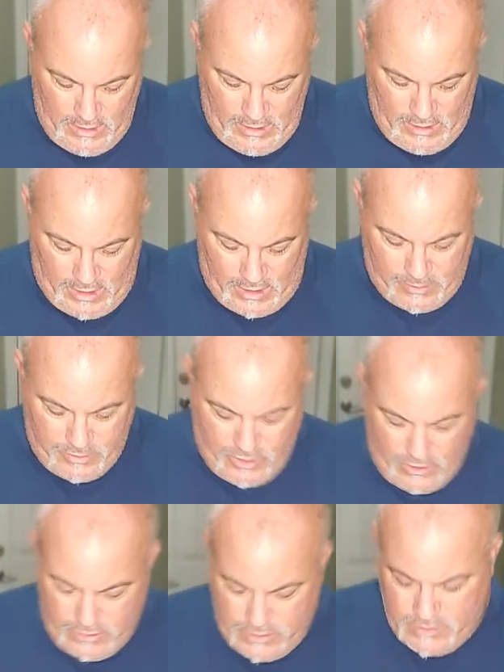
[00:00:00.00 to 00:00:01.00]
The
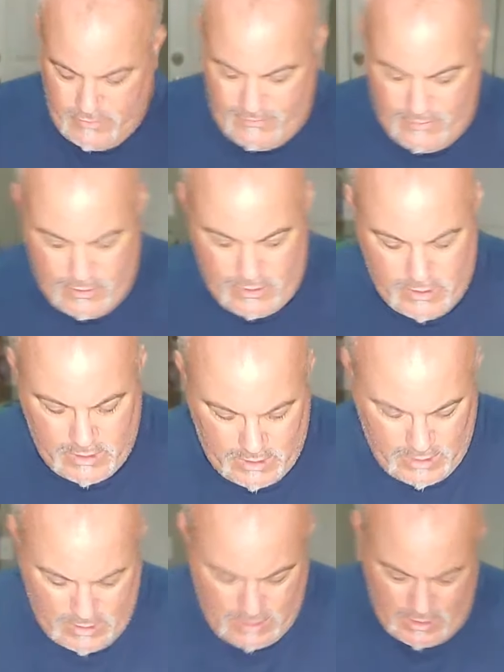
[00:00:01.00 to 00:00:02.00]
pros for
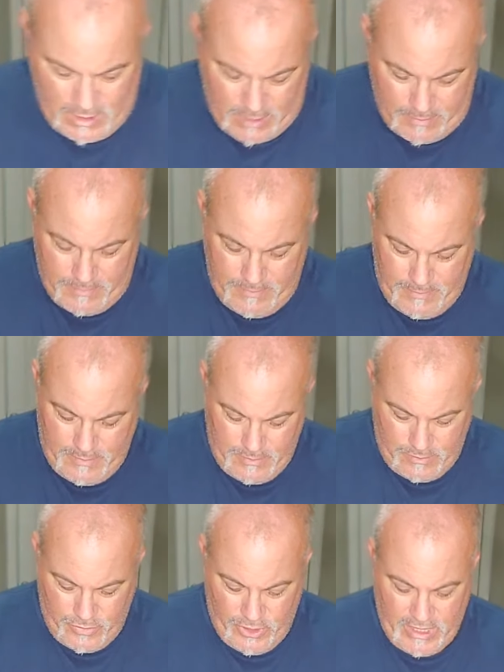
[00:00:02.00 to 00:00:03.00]

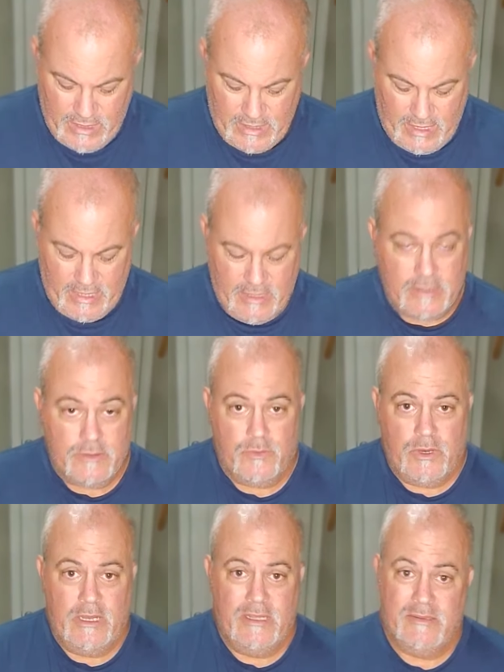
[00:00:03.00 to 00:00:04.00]
braided line is
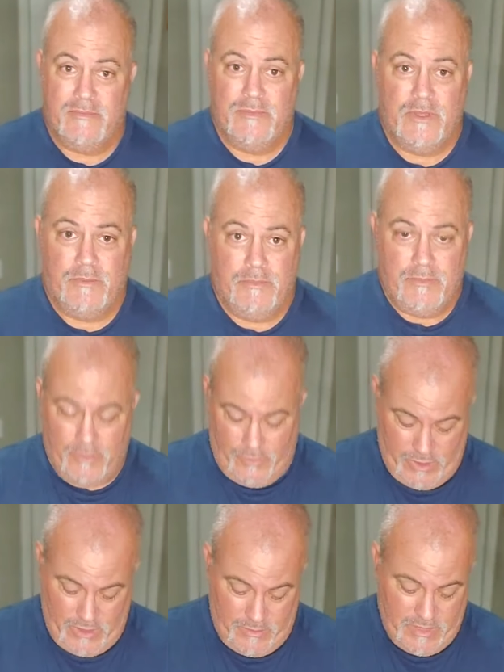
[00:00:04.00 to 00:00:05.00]
one
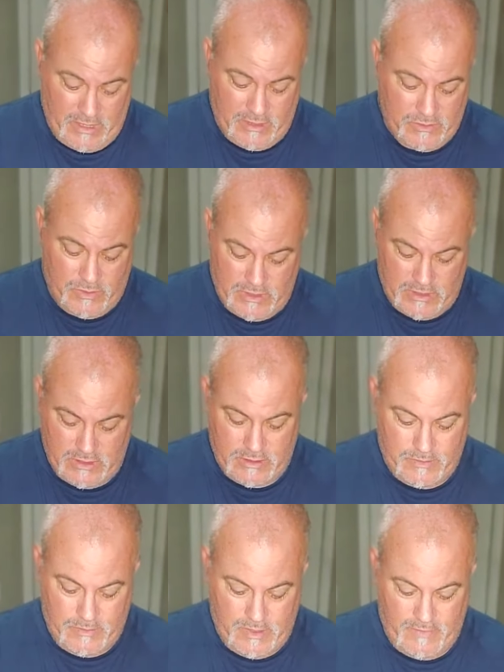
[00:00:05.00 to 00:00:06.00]
of the biggest ones is
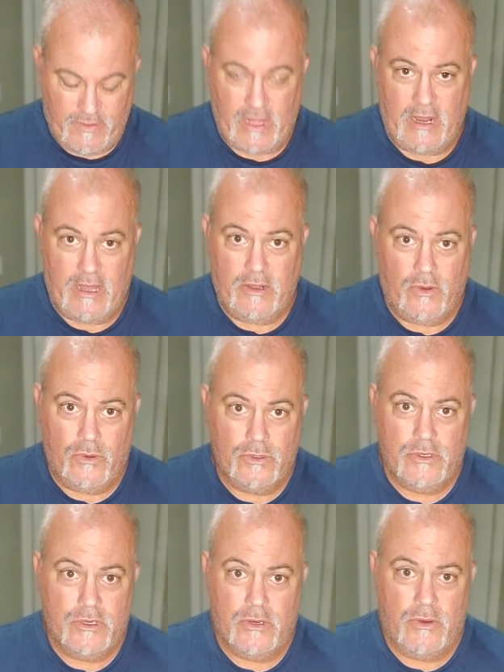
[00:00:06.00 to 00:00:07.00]
flat out hole.
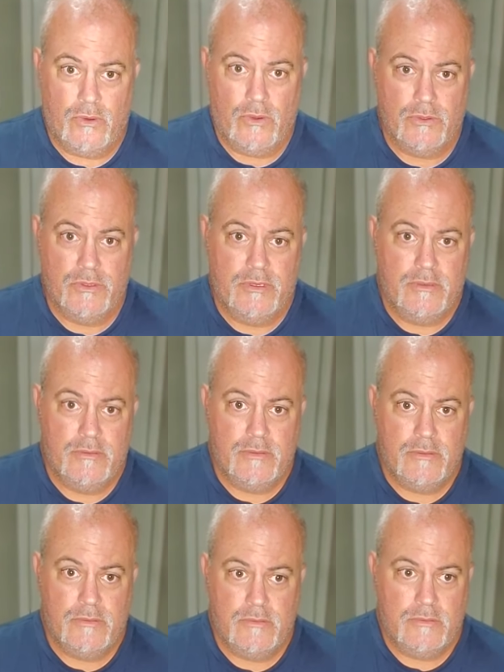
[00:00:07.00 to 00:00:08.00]
You can hold
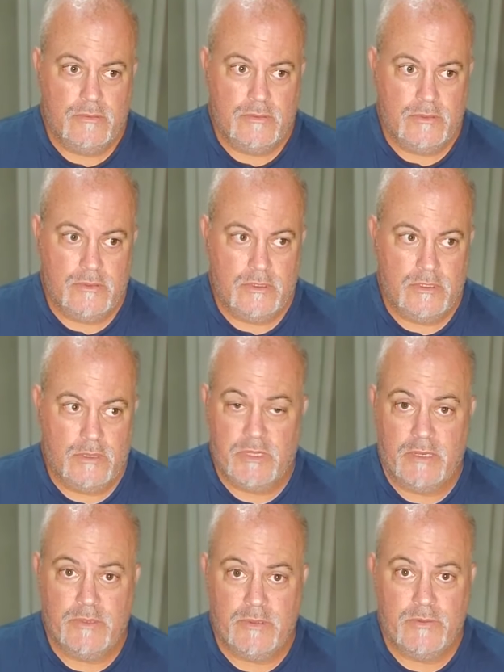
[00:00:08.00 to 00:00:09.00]

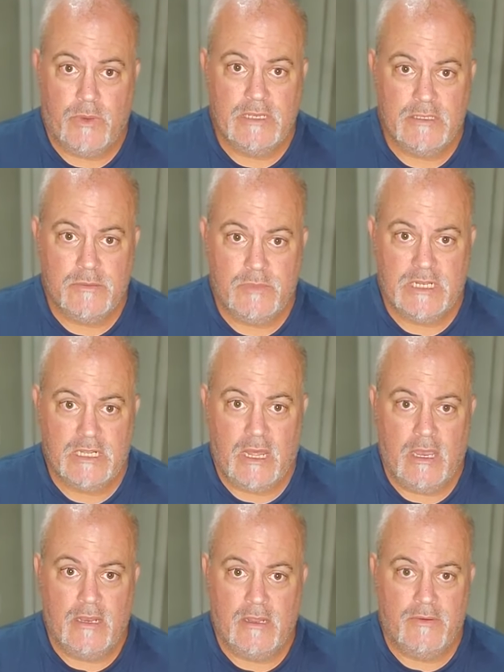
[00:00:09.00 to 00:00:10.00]
sometimes it's twice as much
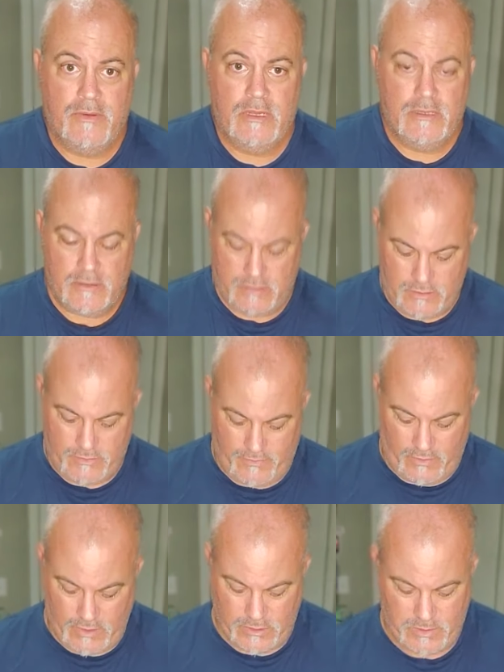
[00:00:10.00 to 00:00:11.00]
line on a reel.
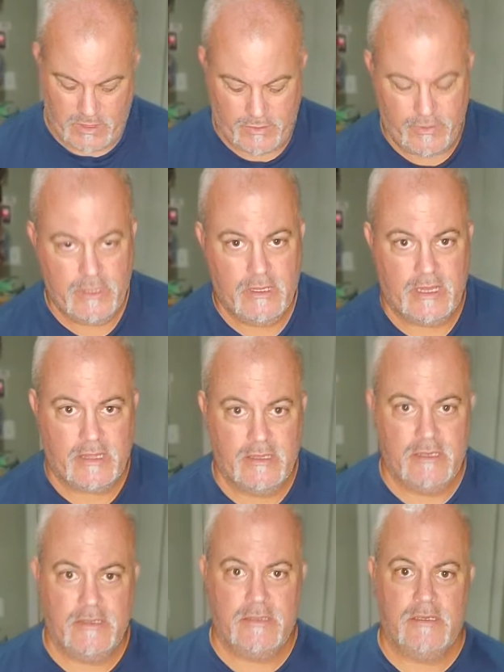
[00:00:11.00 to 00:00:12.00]
For a spinner reel like
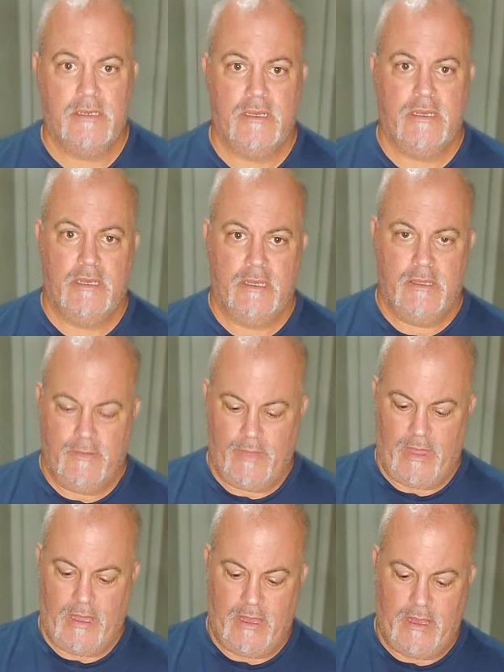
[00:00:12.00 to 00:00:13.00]
this,
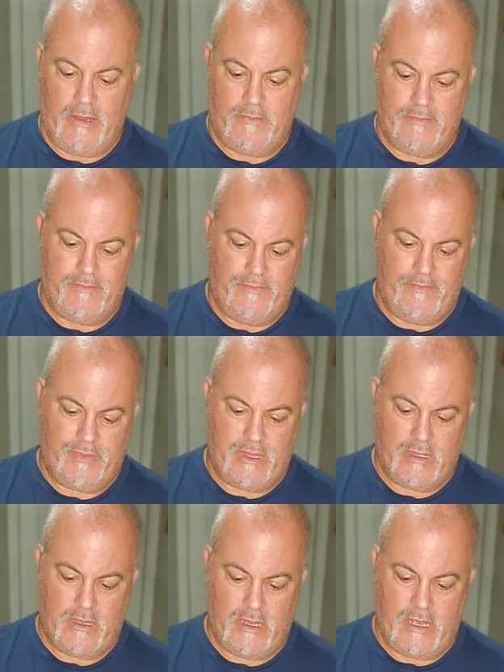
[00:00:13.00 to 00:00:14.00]
I
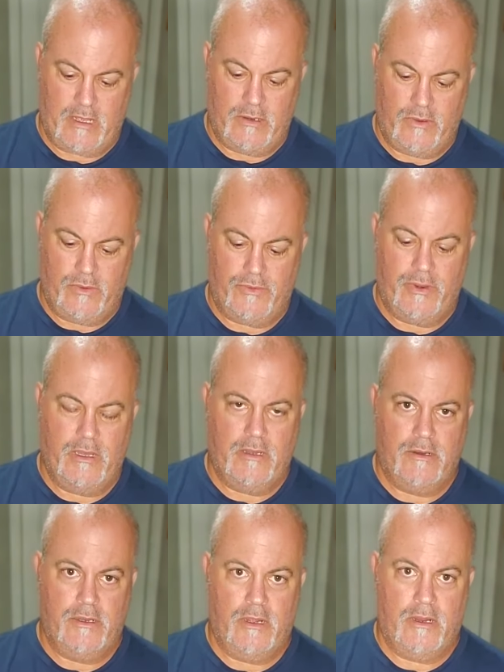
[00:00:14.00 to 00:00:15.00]
can hold
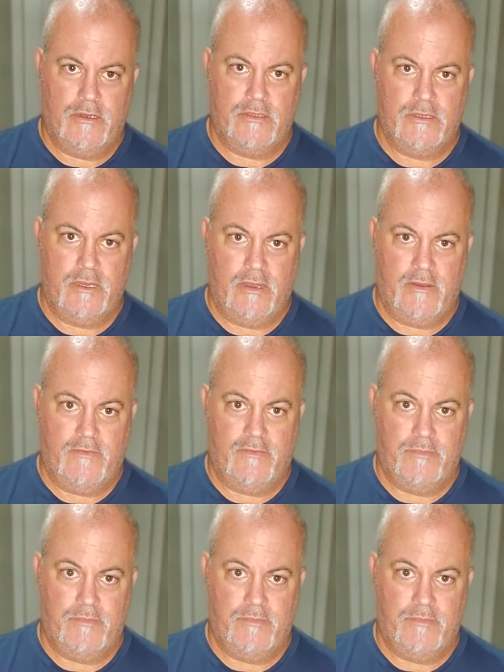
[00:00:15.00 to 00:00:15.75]
300 yards of